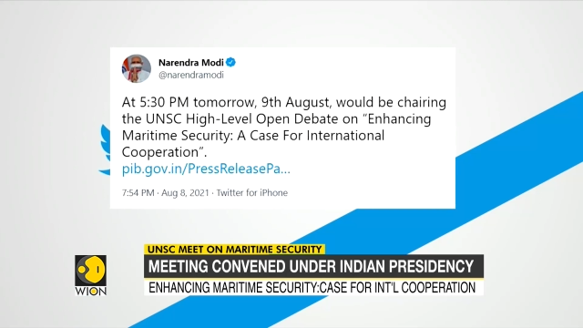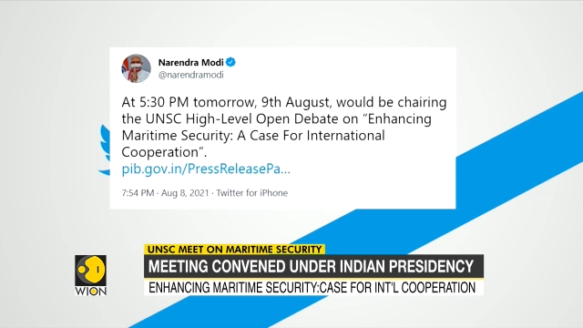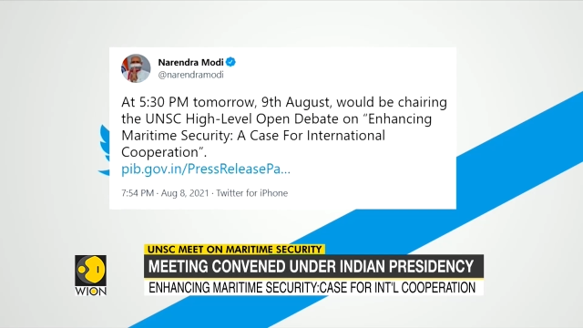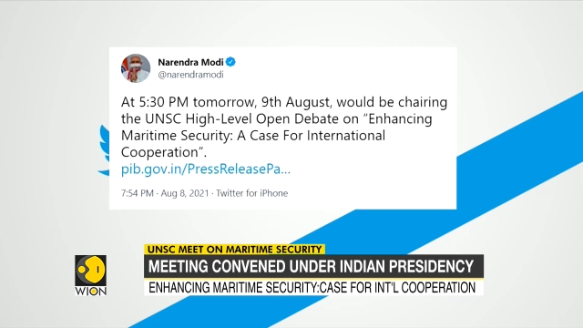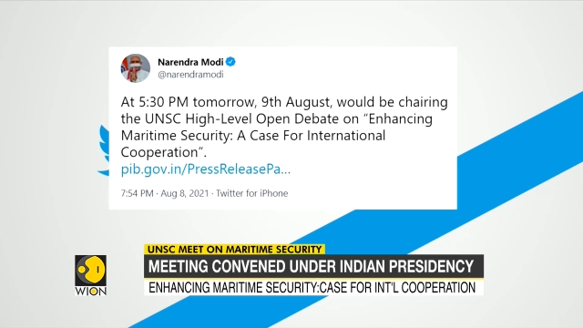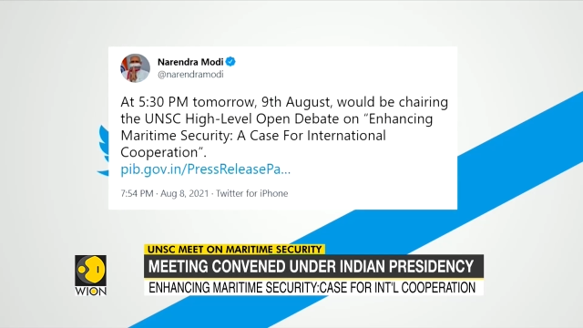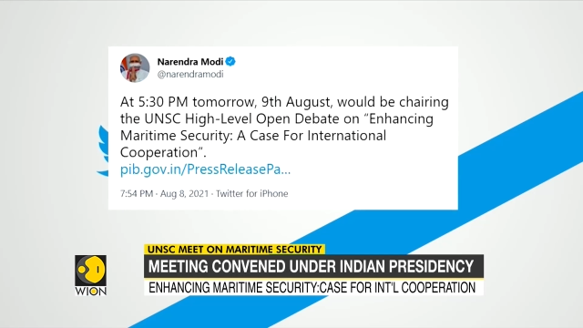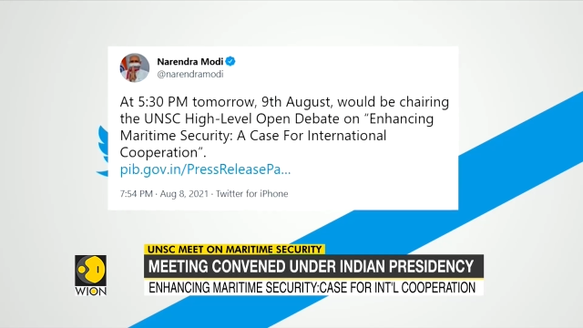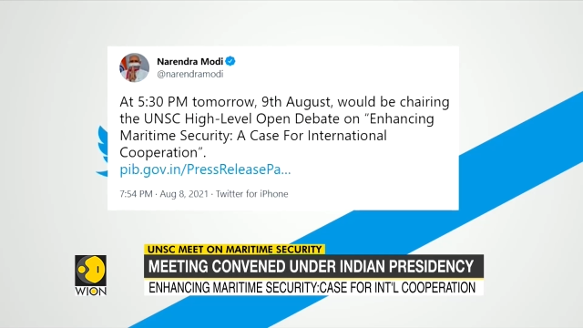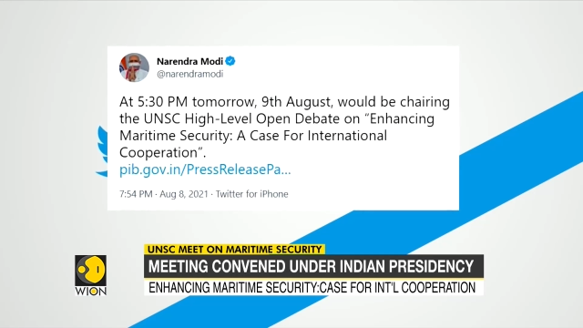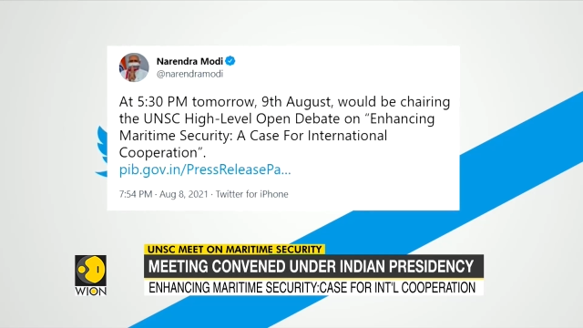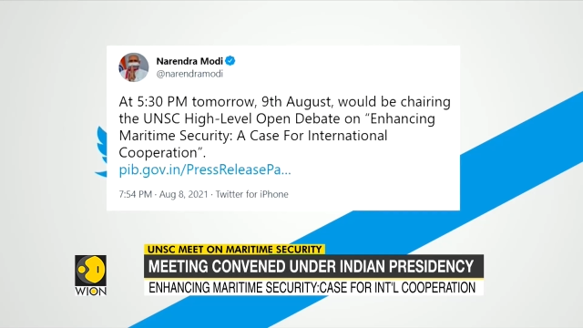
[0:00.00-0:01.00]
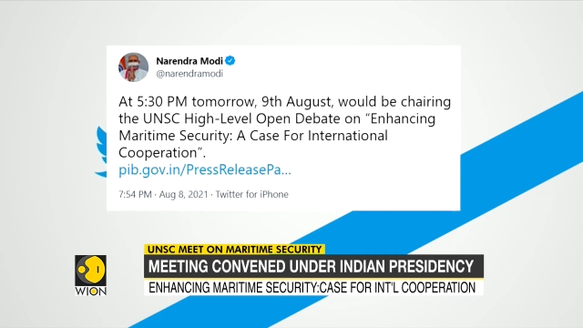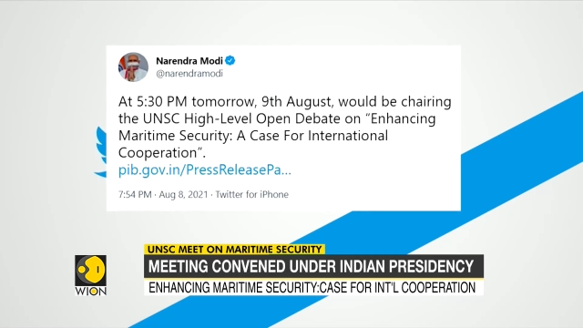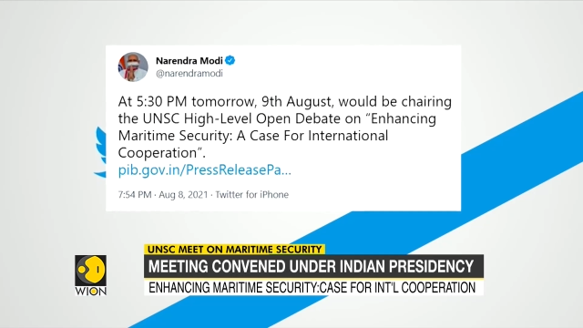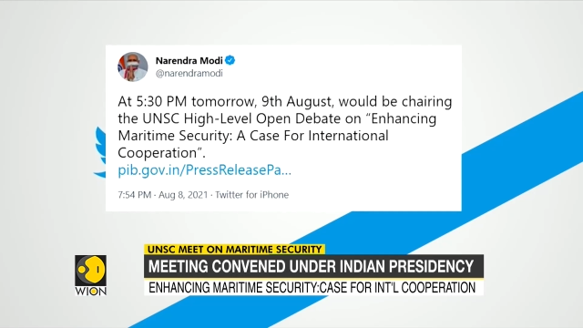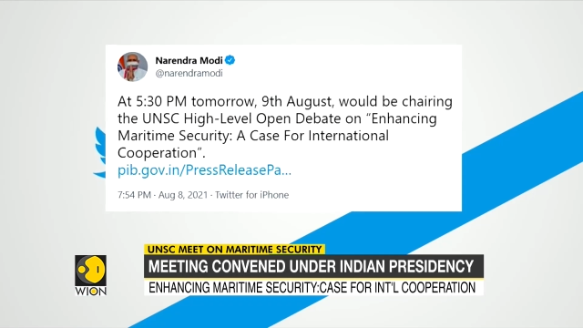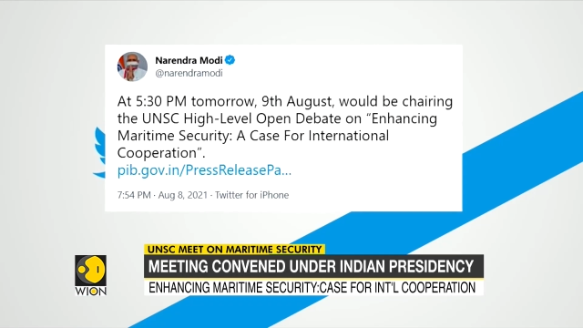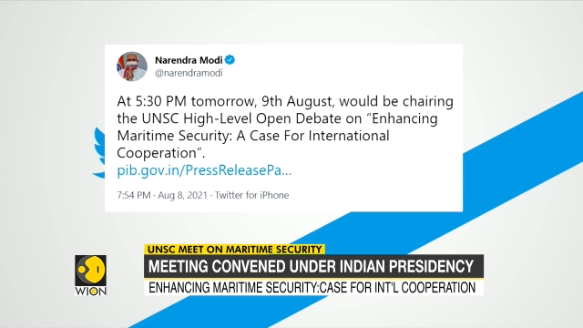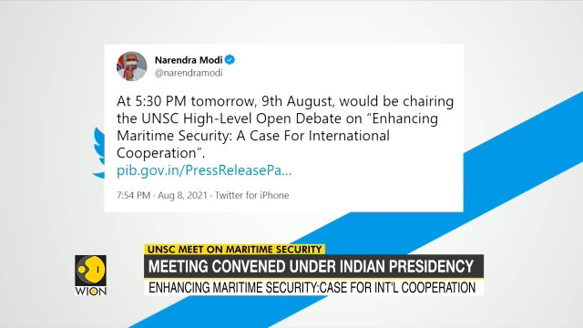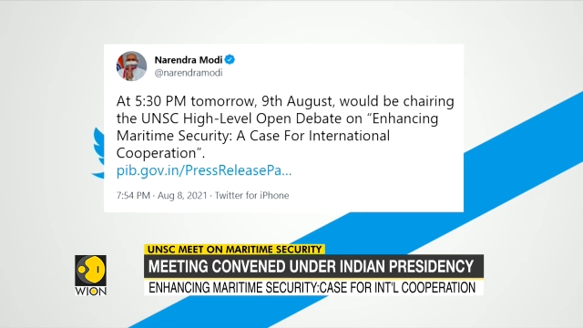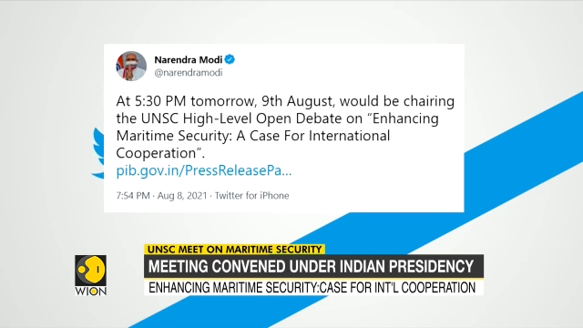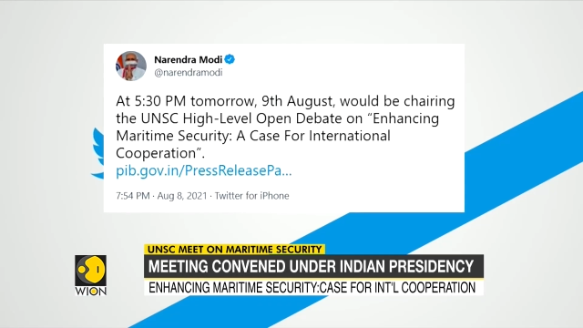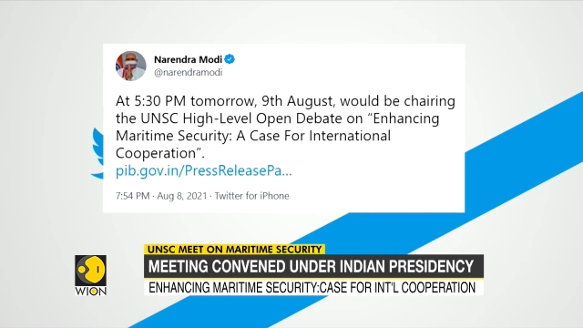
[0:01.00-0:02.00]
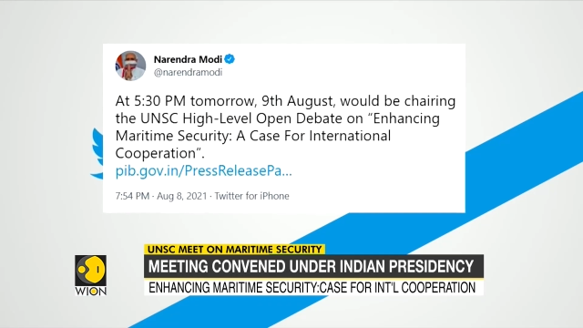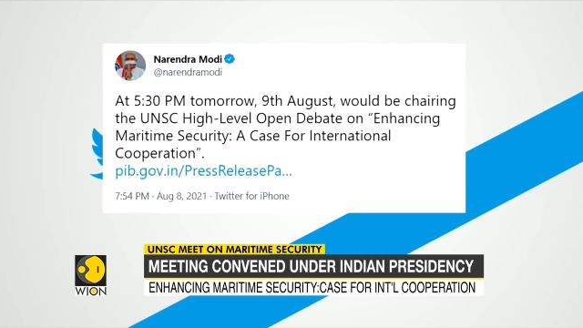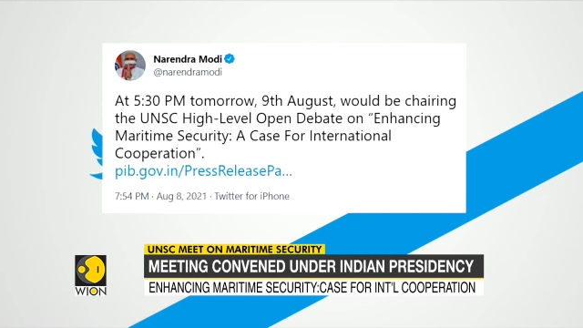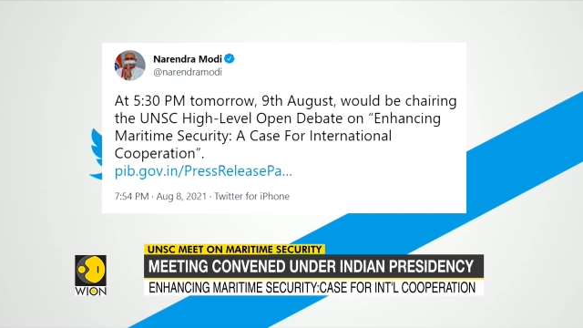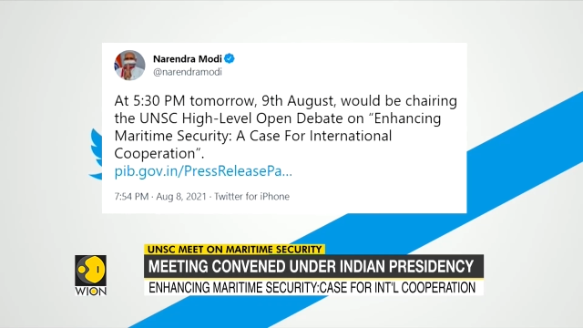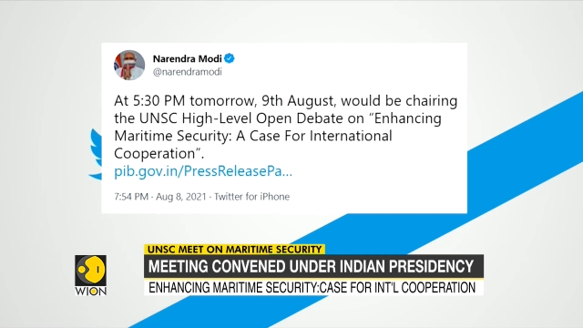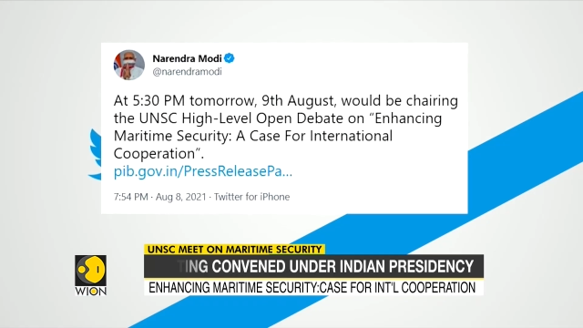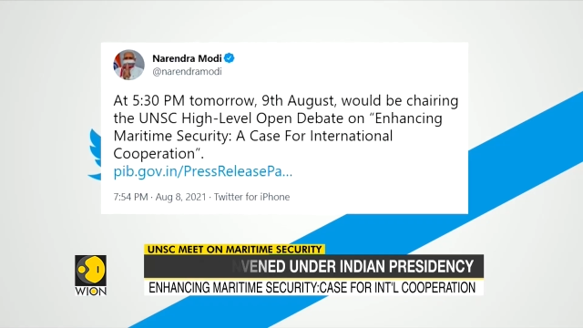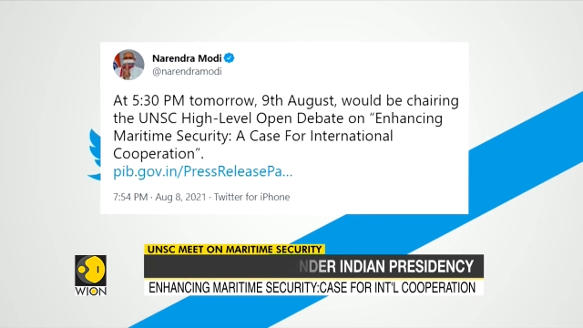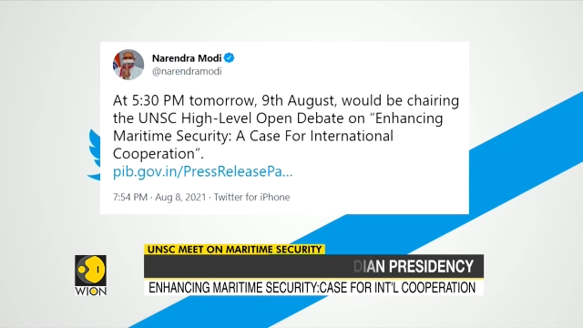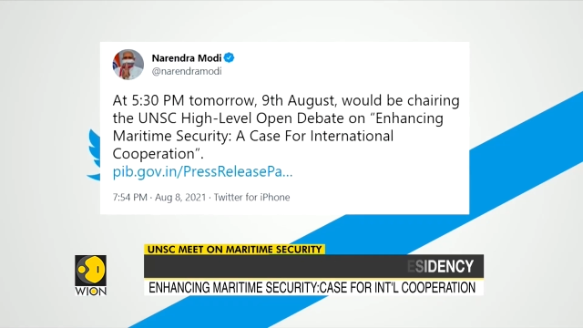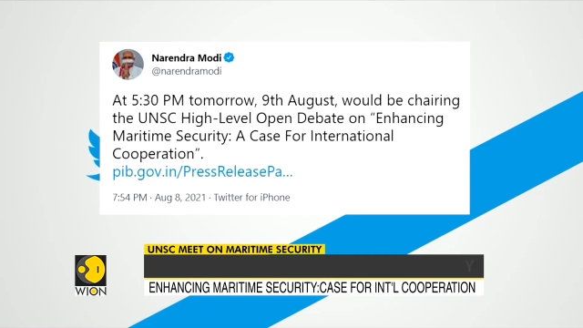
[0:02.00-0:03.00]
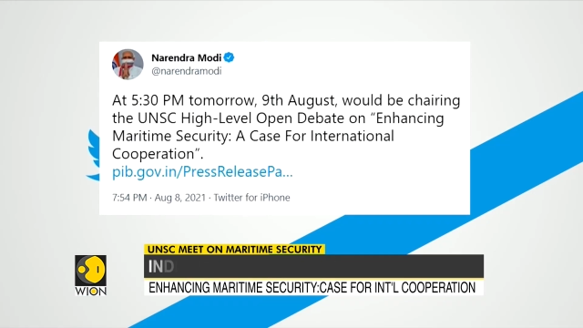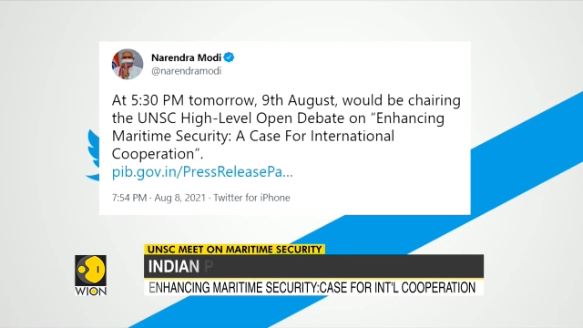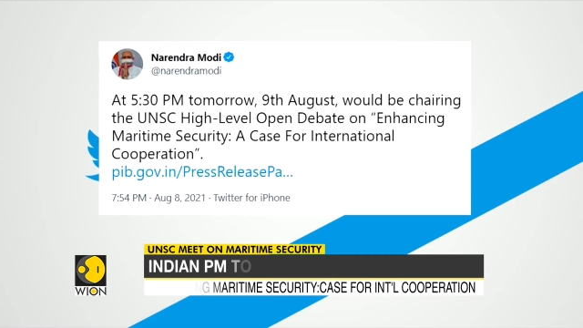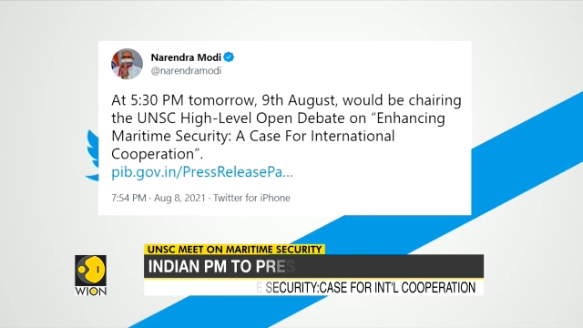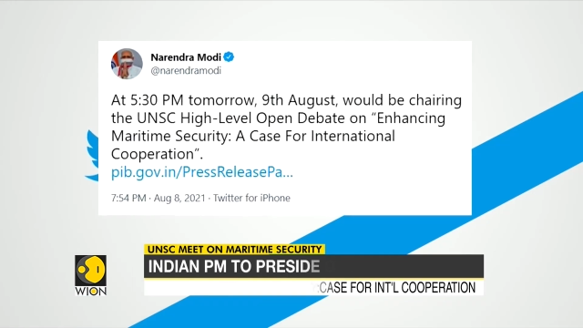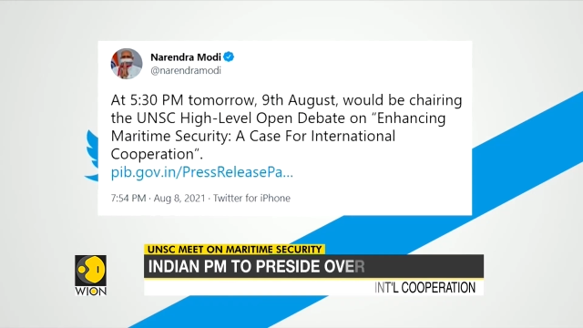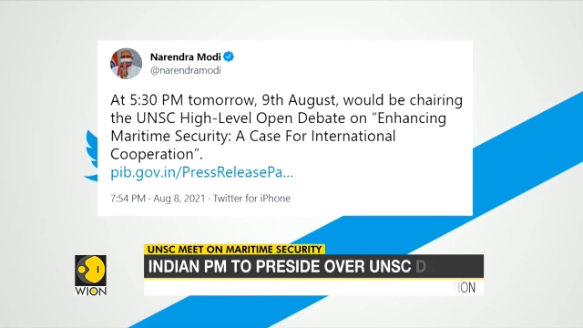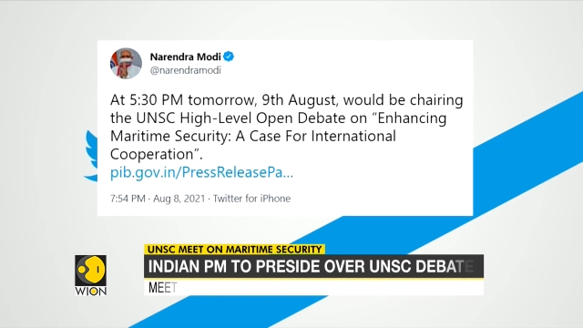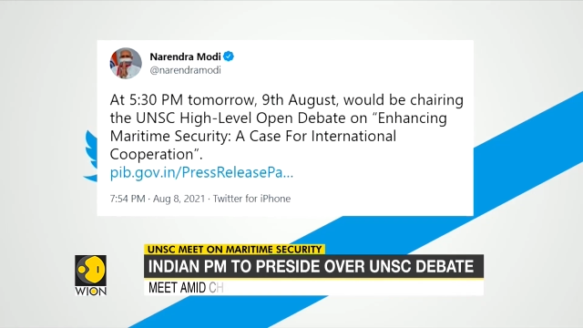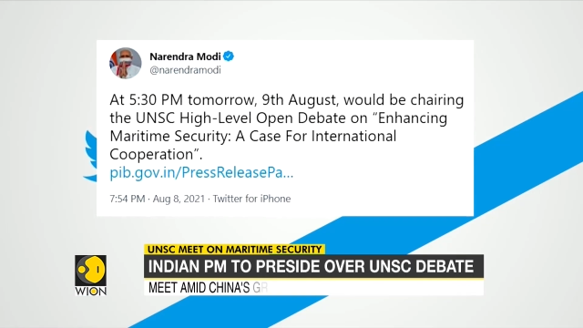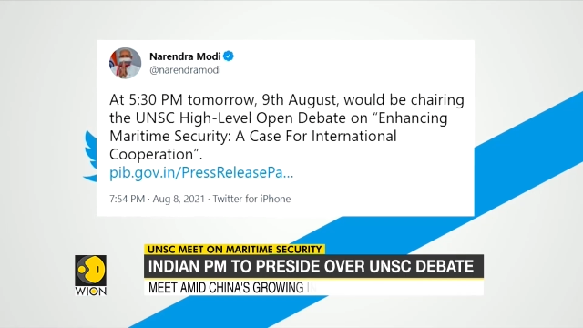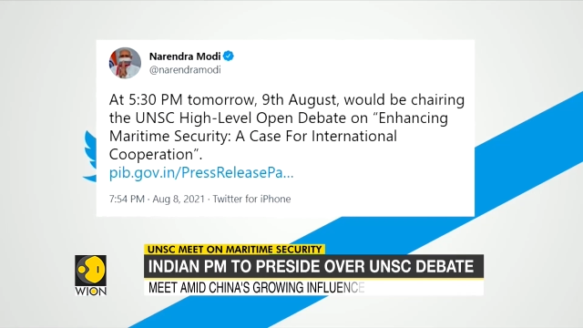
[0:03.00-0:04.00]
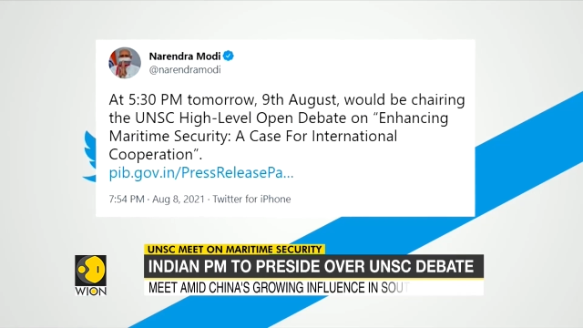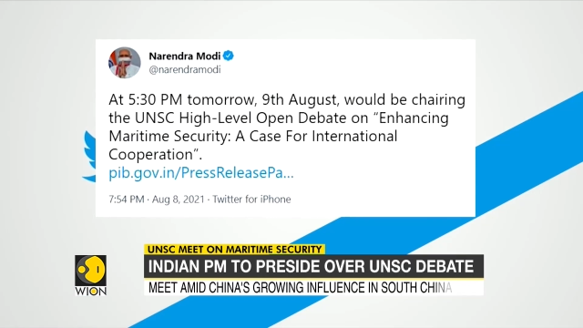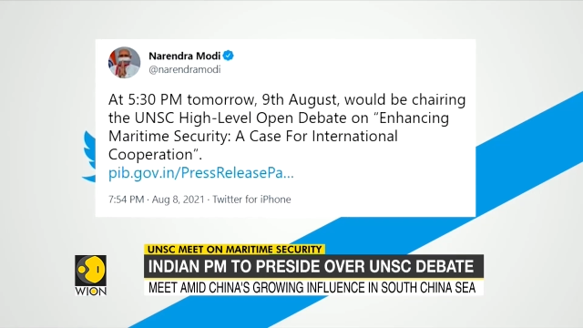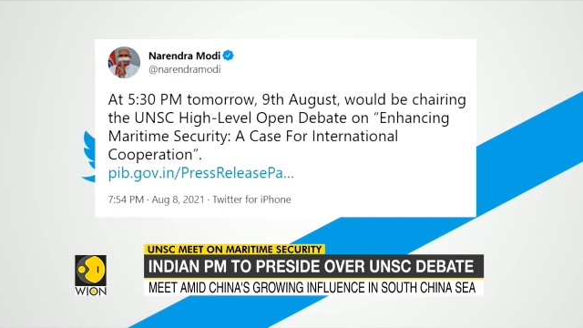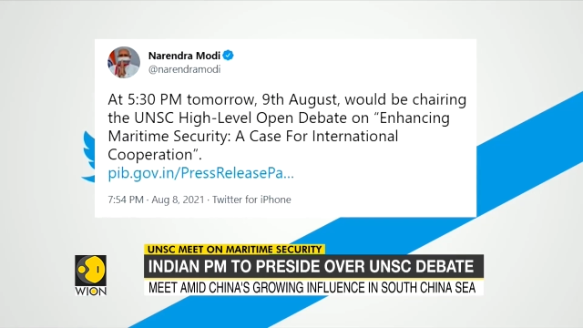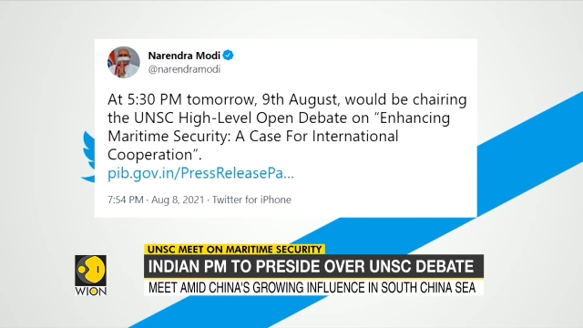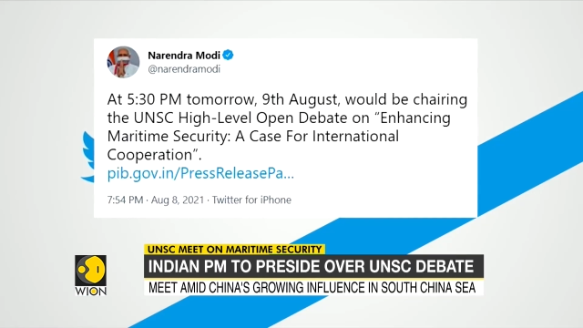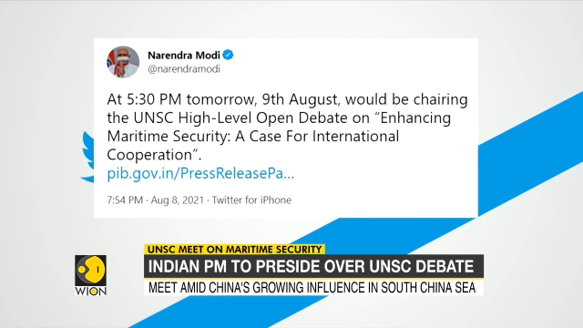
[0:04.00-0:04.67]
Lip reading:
(no speaker visible)